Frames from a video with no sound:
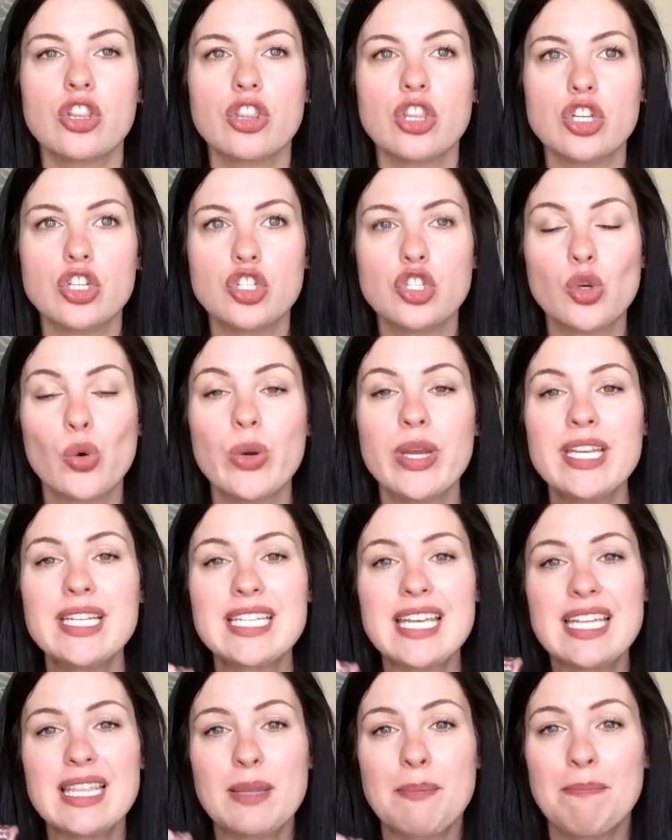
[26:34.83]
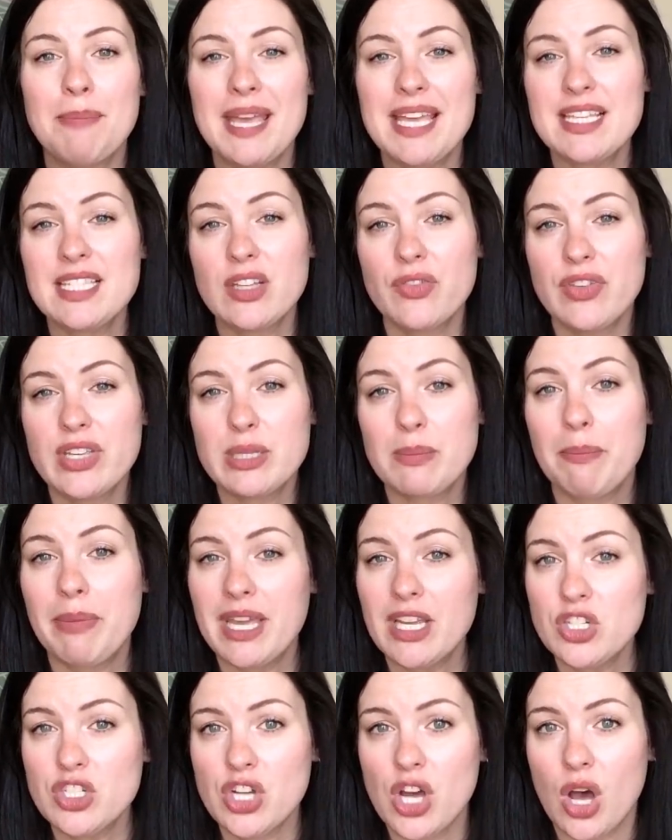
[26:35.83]
the joint at the base of his
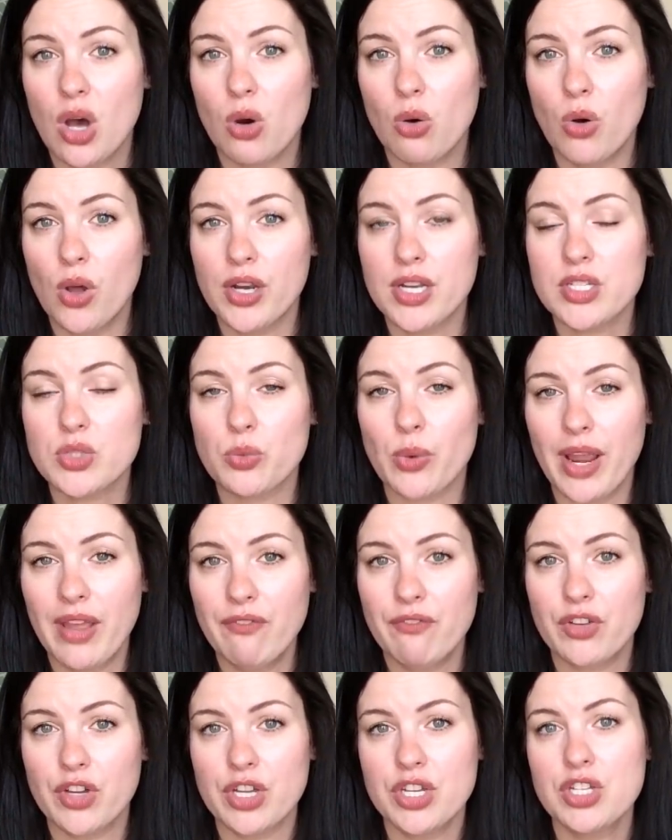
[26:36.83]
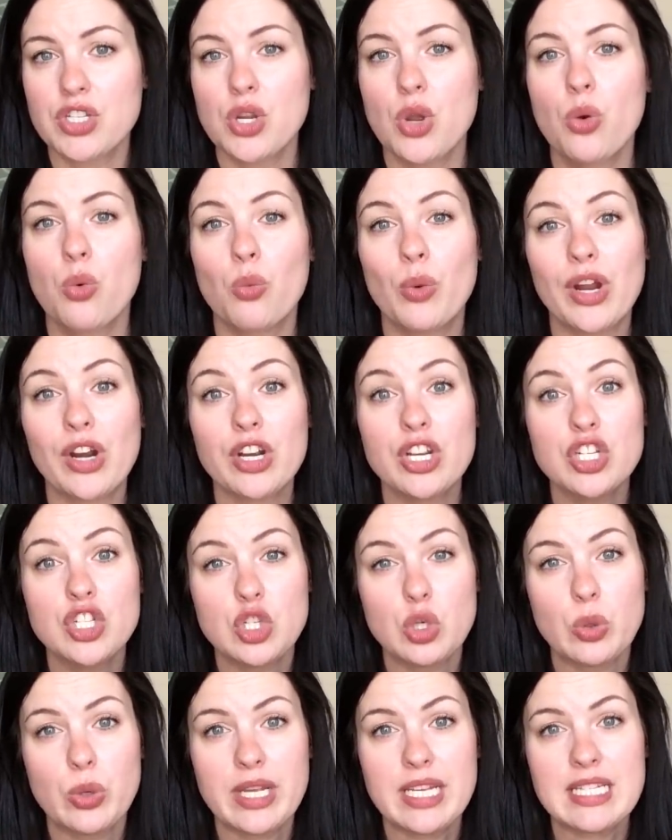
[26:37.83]
big toe on his right foot, where it
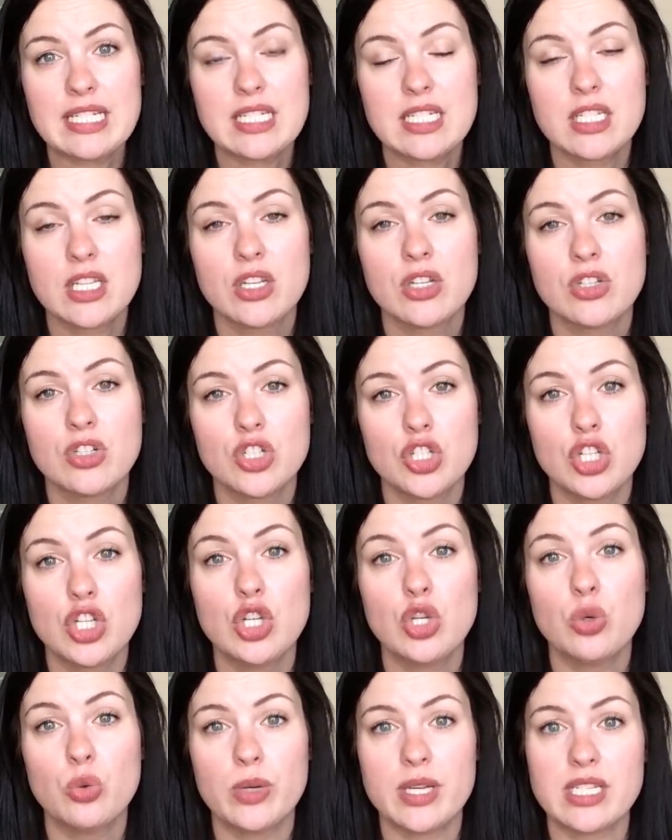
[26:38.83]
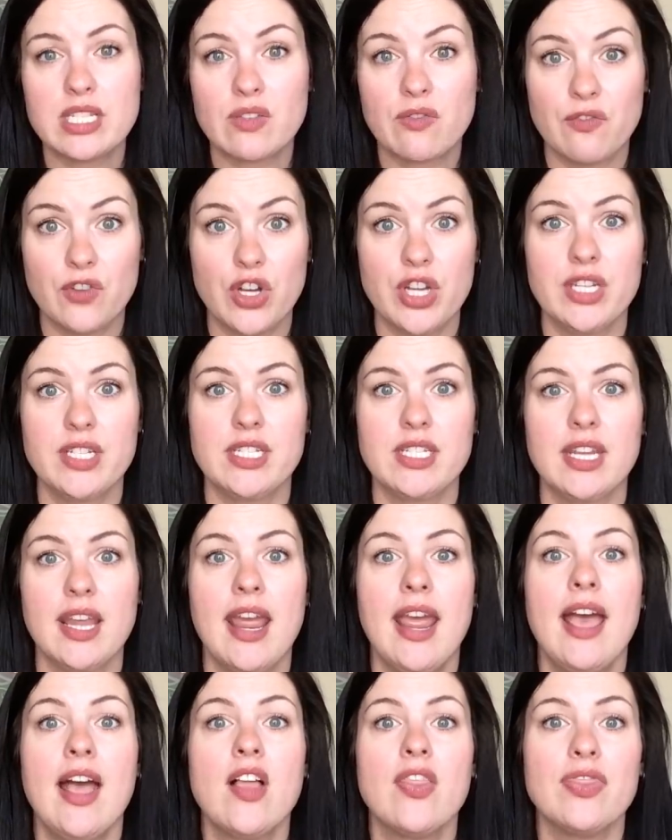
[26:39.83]
joins to his foot.
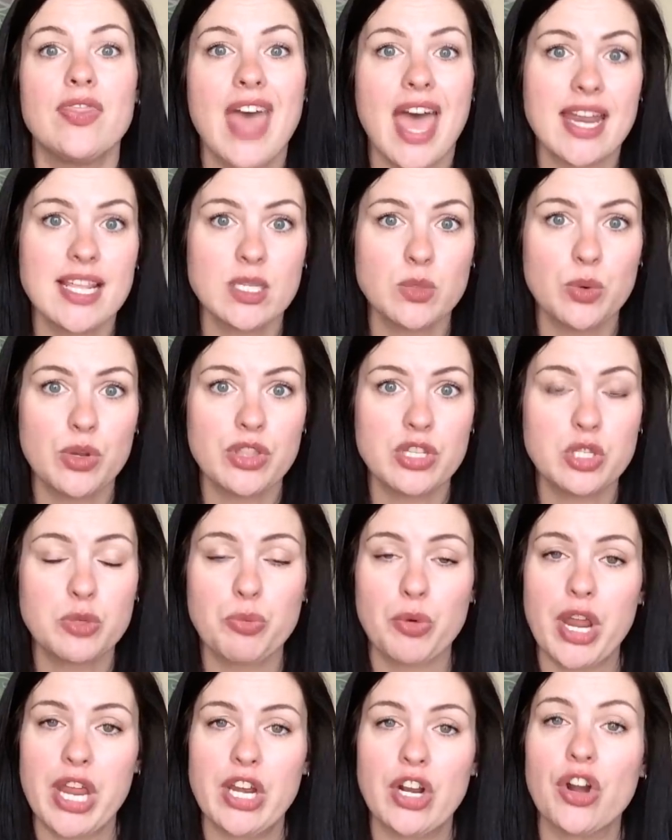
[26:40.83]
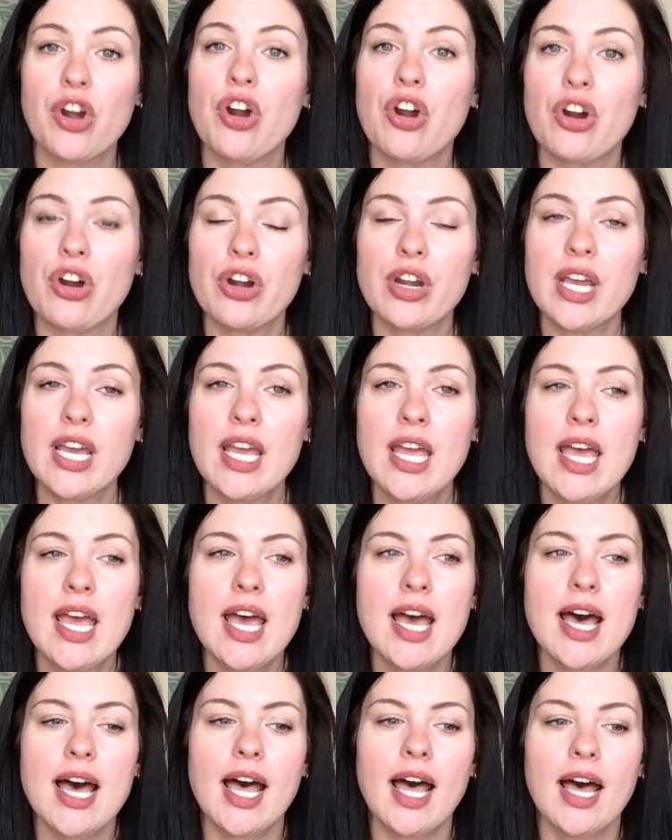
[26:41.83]
That is where the sprain occurred.
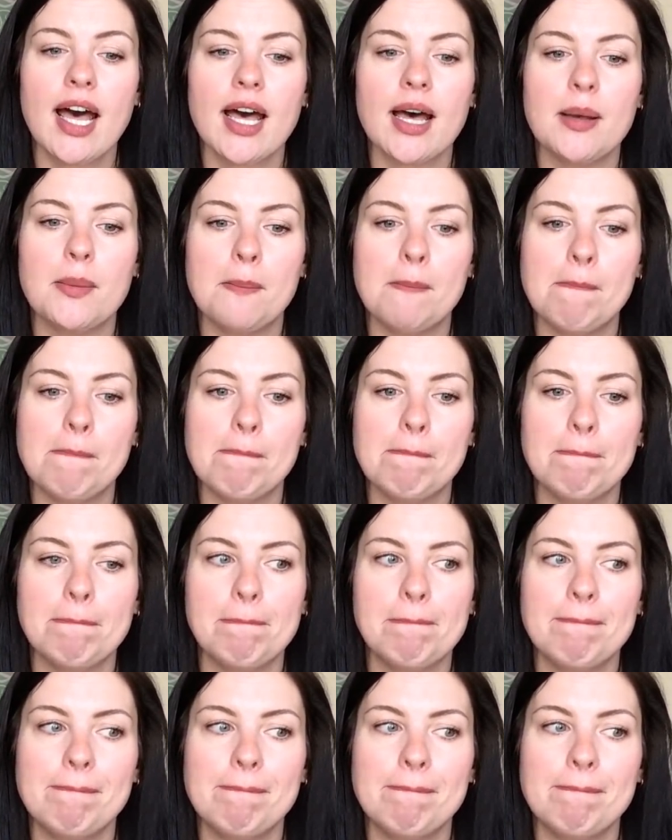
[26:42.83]
Um,